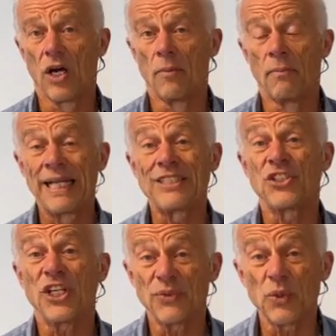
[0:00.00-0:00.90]
my
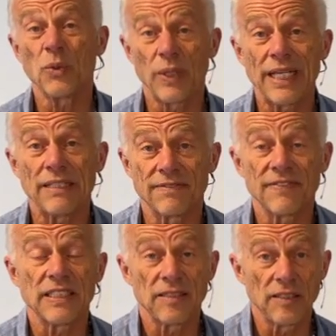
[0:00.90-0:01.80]
general way
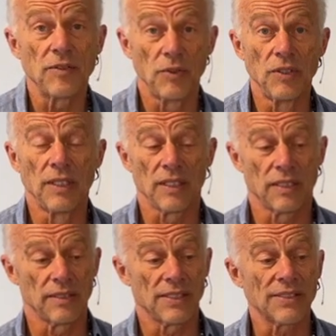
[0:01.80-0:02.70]

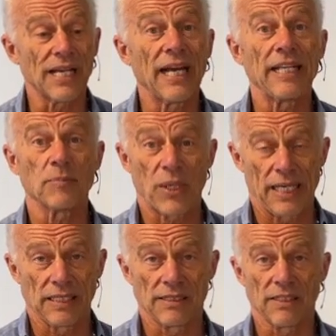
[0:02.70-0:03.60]
of designing
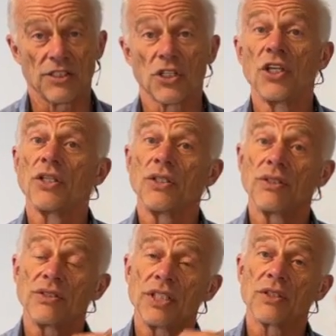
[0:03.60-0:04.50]
practices
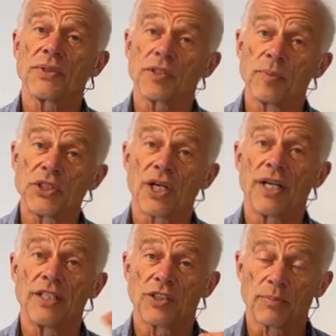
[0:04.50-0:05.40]
using
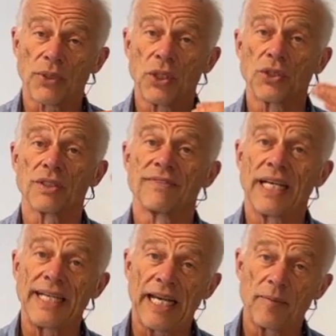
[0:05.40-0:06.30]
Krishnamacharya's approach of
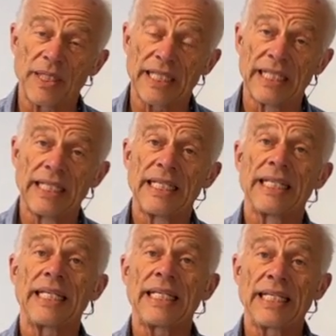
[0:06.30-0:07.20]
dynamic
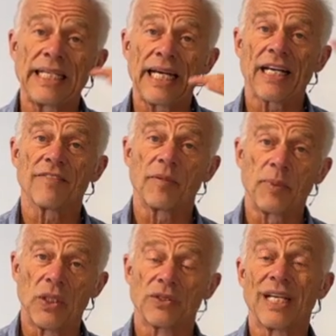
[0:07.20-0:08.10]
in and out of the
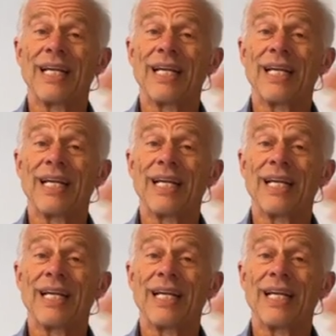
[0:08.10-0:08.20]
pose,